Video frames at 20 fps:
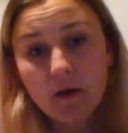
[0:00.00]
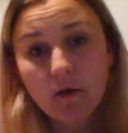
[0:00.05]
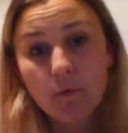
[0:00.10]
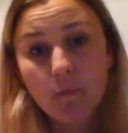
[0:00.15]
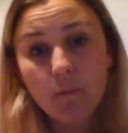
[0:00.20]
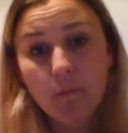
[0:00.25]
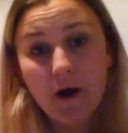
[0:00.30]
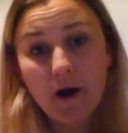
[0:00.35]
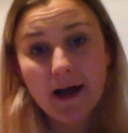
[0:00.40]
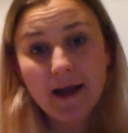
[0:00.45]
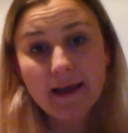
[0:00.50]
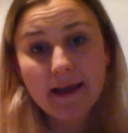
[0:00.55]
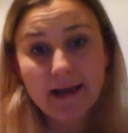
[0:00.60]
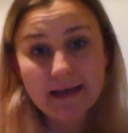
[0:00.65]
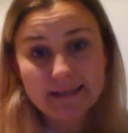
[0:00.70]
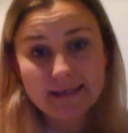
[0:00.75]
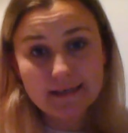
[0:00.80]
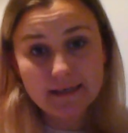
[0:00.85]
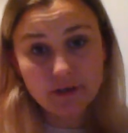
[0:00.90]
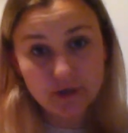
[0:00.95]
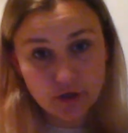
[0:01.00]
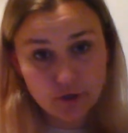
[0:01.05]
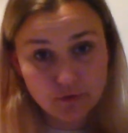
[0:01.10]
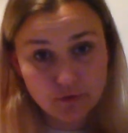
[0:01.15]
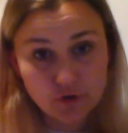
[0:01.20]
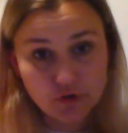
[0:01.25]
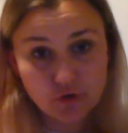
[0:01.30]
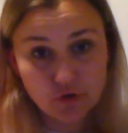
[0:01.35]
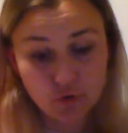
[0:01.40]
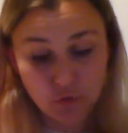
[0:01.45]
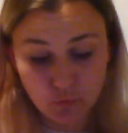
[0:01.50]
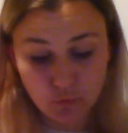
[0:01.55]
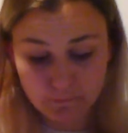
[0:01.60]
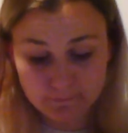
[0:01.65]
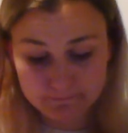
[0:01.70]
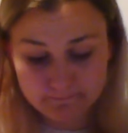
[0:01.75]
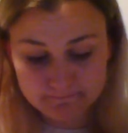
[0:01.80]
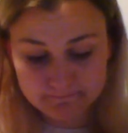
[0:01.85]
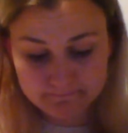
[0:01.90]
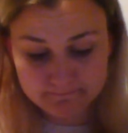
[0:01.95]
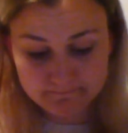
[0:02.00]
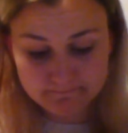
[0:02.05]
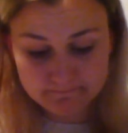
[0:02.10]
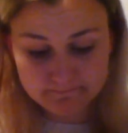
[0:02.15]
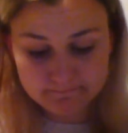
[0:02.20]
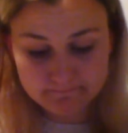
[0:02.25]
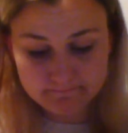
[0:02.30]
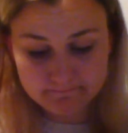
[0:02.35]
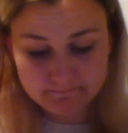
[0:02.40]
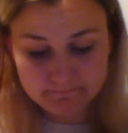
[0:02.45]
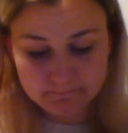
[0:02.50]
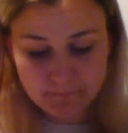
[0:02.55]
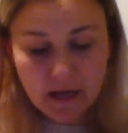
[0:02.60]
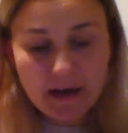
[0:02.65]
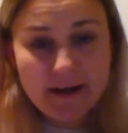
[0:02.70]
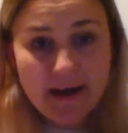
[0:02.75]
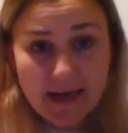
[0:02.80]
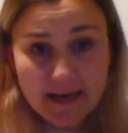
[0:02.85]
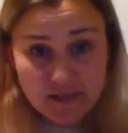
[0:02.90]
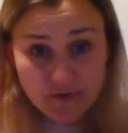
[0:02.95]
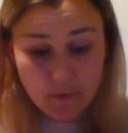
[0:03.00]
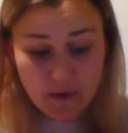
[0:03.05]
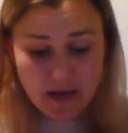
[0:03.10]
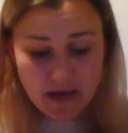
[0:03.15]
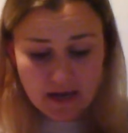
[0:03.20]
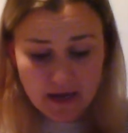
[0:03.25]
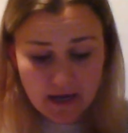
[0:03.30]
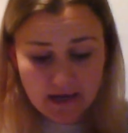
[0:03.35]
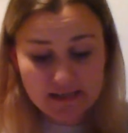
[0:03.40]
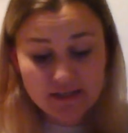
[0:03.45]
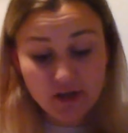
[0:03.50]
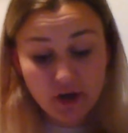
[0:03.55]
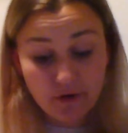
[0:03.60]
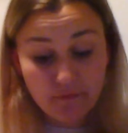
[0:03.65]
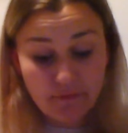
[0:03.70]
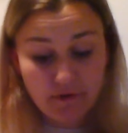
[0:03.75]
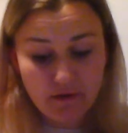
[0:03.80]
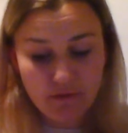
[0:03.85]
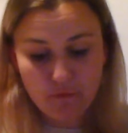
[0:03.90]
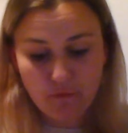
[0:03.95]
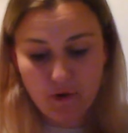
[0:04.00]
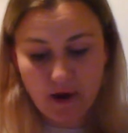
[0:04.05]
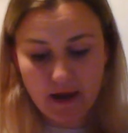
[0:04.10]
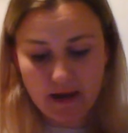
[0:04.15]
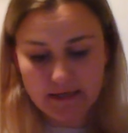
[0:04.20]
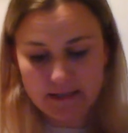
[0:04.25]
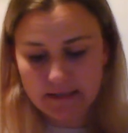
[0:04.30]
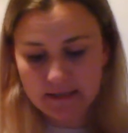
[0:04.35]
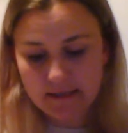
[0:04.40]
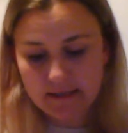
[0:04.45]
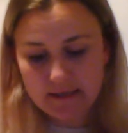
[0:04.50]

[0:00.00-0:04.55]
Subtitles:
Why I didn't go to school. Next week, I start 5th grade.